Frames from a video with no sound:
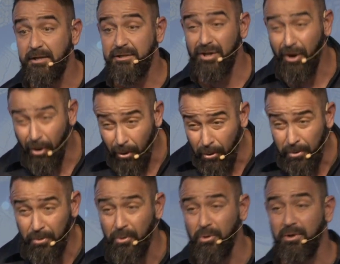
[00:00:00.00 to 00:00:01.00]

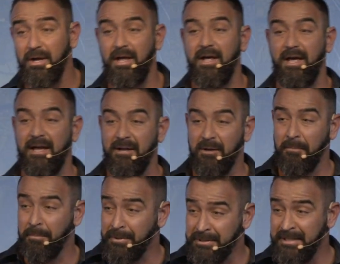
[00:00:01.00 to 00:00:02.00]
Total and
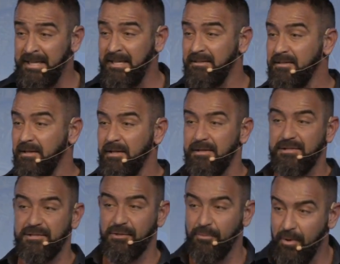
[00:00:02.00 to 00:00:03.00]
complete
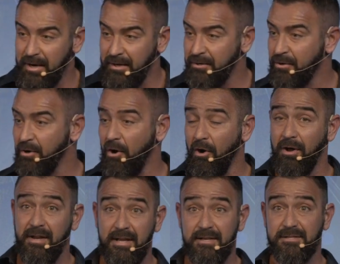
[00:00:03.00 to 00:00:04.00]
surrender
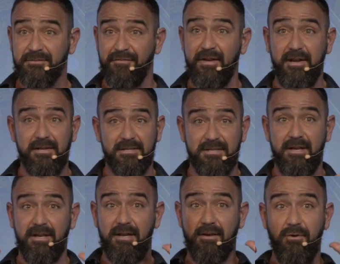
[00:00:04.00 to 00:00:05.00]
on his face,
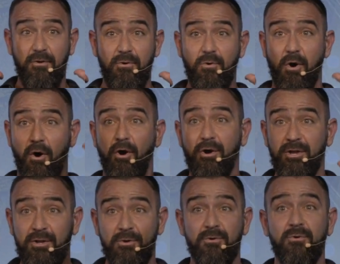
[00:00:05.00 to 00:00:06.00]
saying, who are
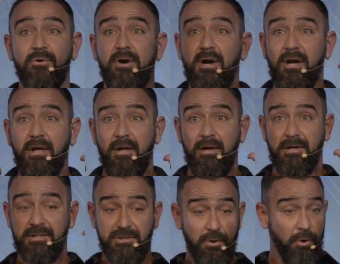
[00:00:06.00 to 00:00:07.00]
you,
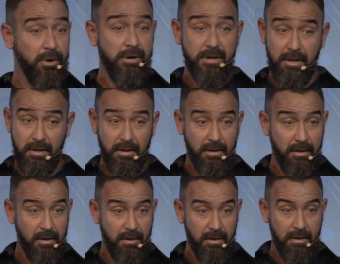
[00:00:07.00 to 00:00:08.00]
Lord?
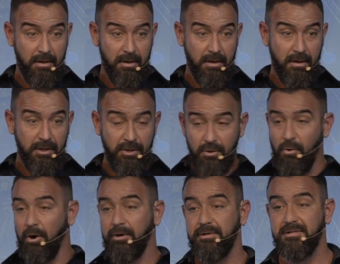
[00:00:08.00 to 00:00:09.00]
You
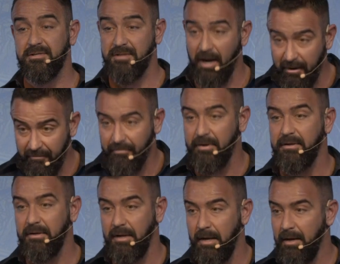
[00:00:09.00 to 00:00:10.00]
are
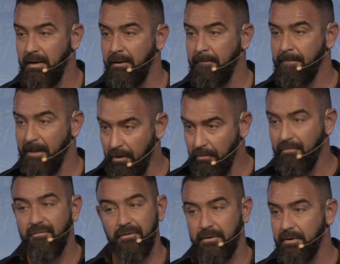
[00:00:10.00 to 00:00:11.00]
sovereign
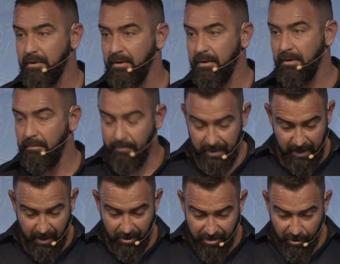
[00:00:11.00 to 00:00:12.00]
over
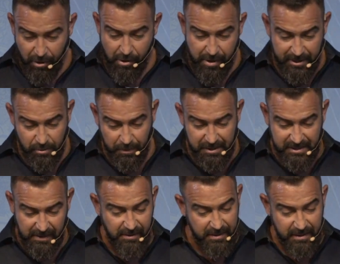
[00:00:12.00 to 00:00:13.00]
me. Third, as we see the